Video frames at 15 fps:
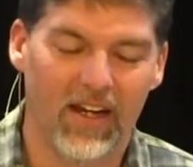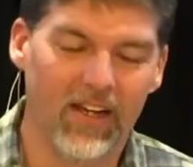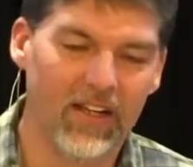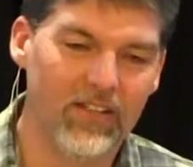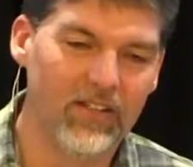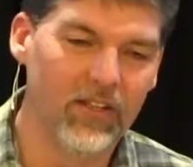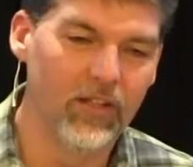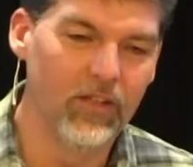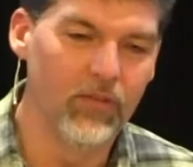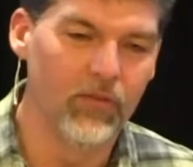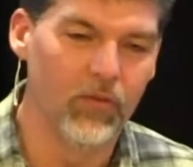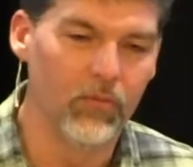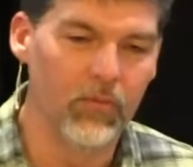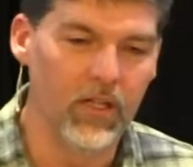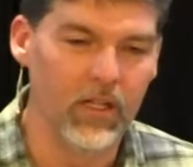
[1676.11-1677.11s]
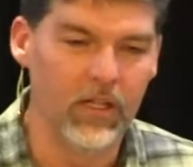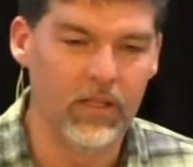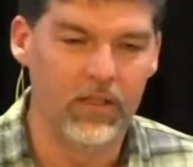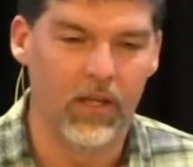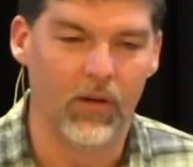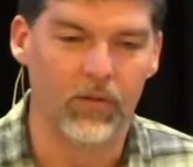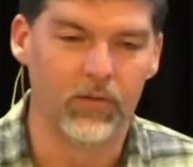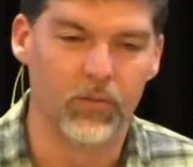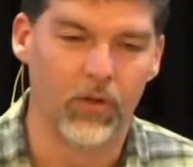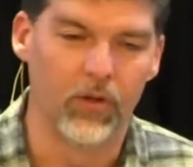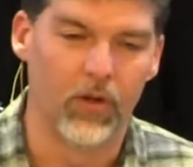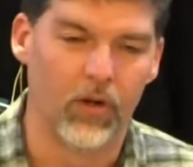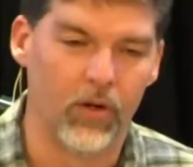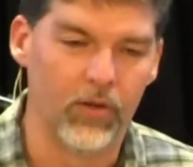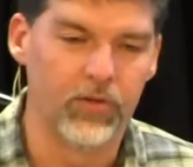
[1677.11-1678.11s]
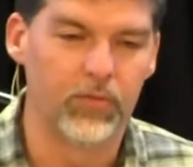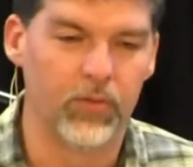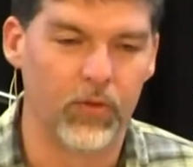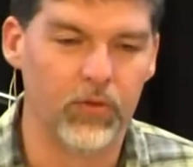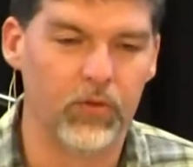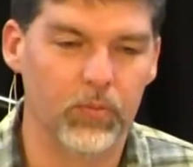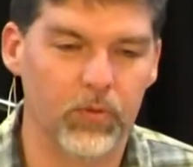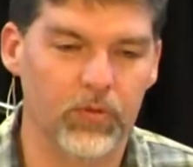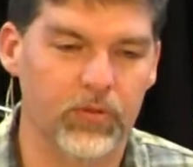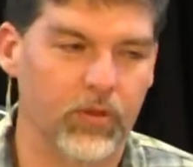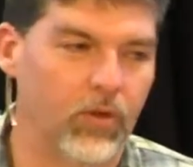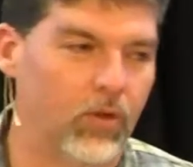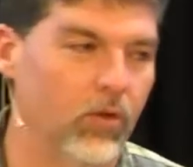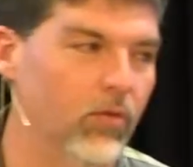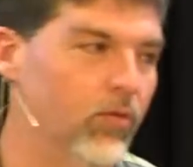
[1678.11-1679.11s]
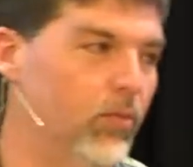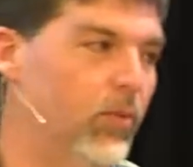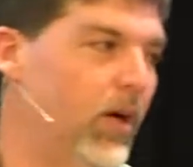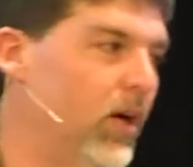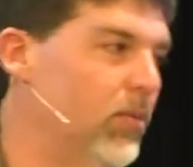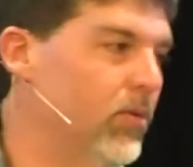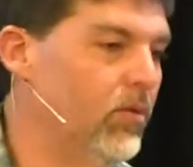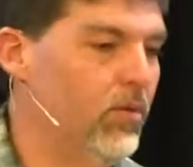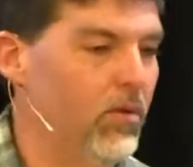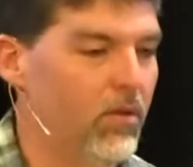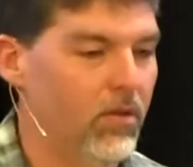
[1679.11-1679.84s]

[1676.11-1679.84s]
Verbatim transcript: I got to tell you, for me, that was one of the hardest principles in all of the Bible.